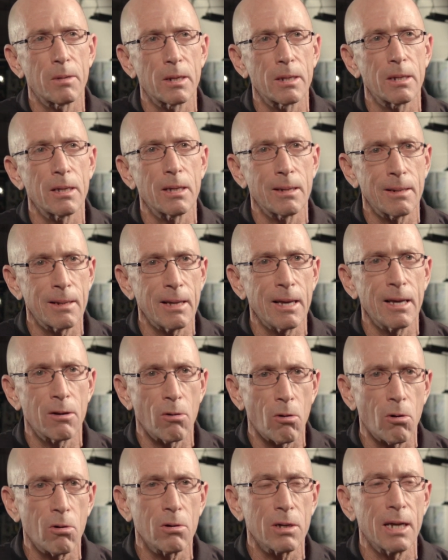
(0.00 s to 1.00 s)
but it, it
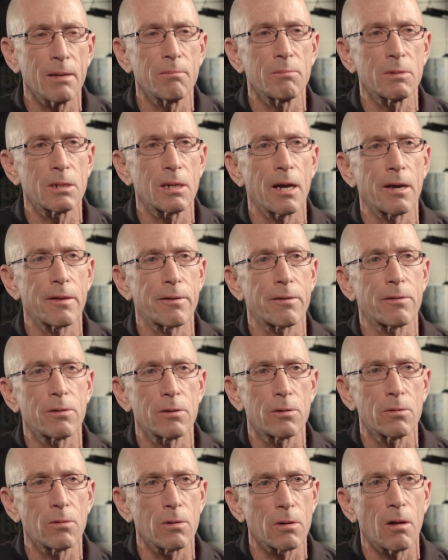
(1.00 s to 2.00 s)
all came together
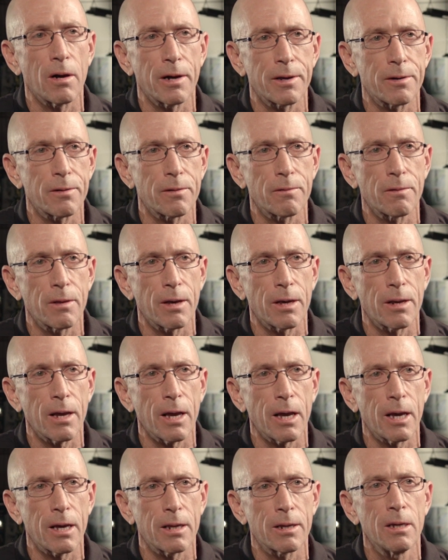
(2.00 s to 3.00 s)
into a glider that
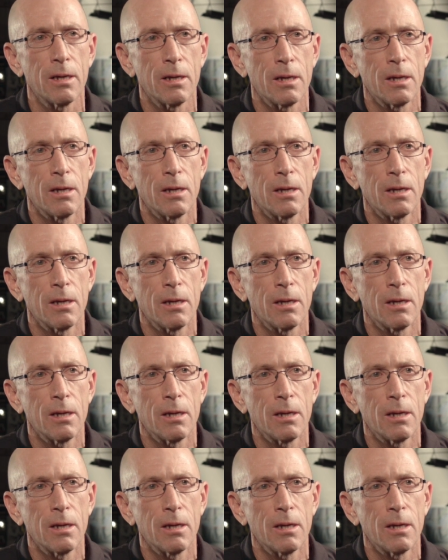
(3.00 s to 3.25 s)
had